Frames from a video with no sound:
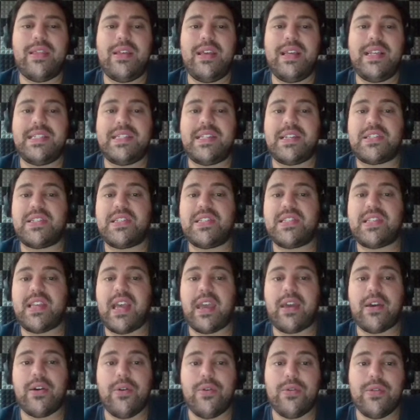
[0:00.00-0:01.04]
these
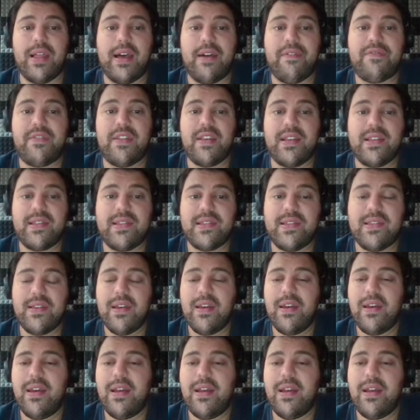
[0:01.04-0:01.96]
psycho leftists,